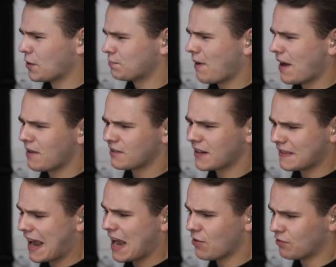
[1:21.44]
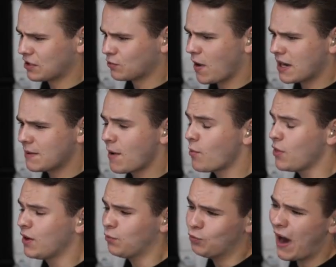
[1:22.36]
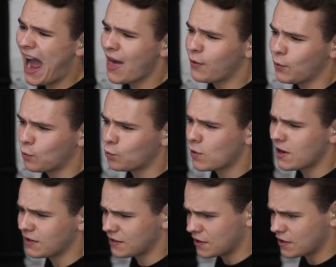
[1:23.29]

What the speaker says: this plane looks like the A320, but with a rather weird